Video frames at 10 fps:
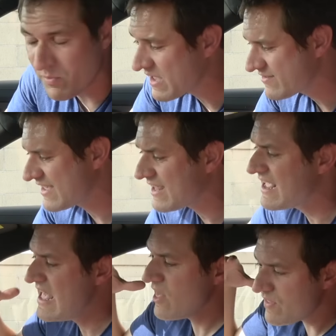because again,
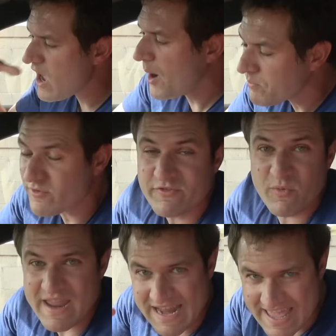the upper
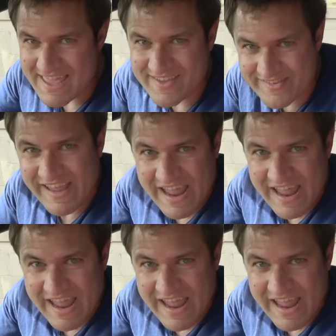screen is